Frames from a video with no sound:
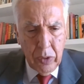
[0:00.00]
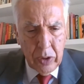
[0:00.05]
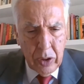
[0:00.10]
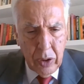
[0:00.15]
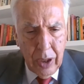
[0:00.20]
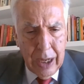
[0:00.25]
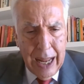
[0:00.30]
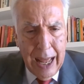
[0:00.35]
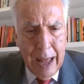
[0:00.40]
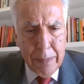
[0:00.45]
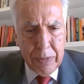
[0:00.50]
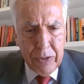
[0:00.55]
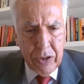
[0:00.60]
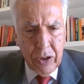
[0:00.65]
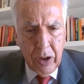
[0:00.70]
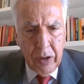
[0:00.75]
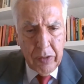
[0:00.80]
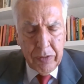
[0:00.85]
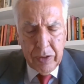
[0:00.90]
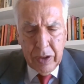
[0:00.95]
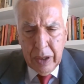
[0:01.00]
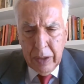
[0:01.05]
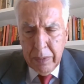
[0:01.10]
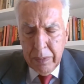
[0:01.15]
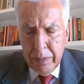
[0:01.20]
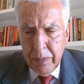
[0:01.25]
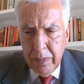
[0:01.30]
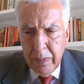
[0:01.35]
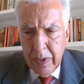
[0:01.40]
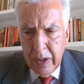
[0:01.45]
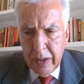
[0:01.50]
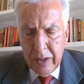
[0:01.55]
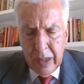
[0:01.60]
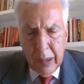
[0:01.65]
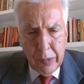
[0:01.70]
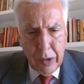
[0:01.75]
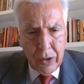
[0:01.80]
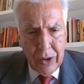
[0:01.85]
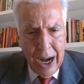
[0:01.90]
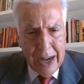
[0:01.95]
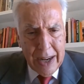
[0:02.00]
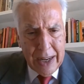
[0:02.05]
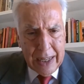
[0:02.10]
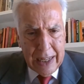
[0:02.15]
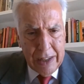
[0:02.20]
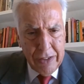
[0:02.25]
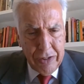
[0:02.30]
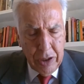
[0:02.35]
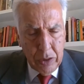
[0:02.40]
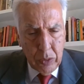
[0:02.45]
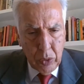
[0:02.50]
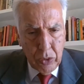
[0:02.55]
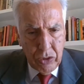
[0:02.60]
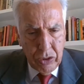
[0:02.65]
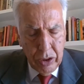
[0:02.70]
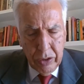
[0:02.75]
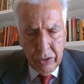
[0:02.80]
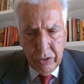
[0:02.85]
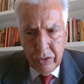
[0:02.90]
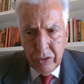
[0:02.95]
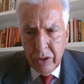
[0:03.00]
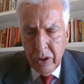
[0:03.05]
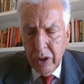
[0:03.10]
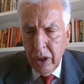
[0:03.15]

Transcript: collapse of democratic institutions